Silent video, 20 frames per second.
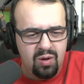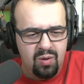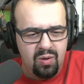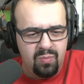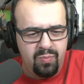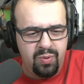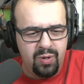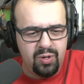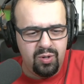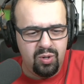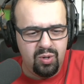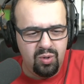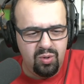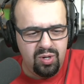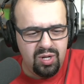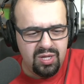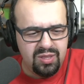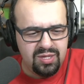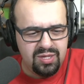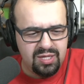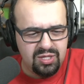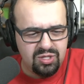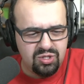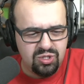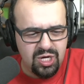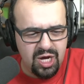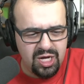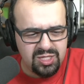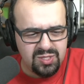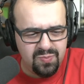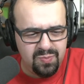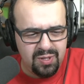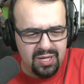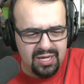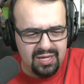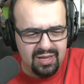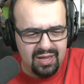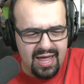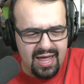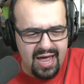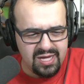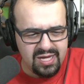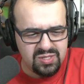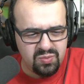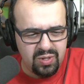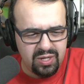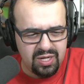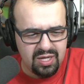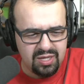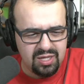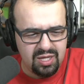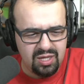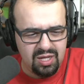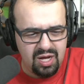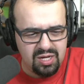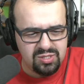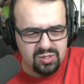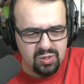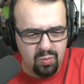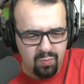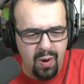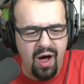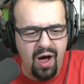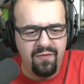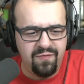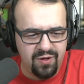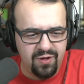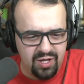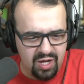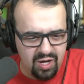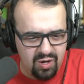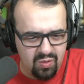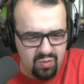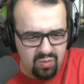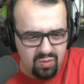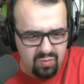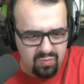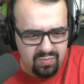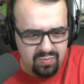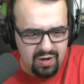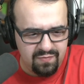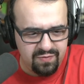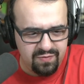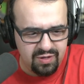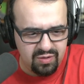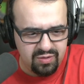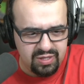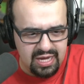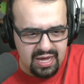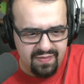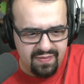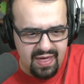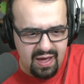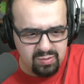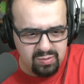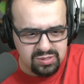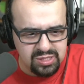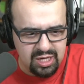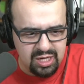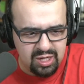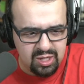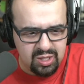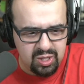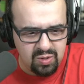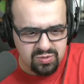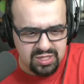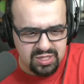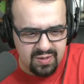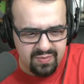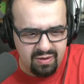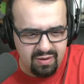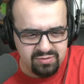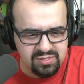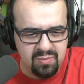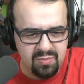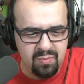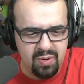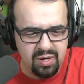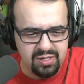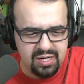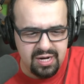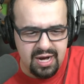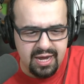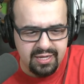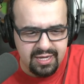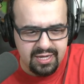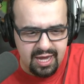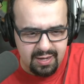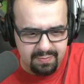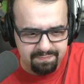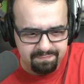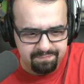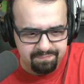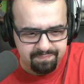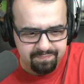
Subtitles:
But who did the Jets play last week and they lost to? Buffalo, yeah, and that was a close game. That was a Monday night game.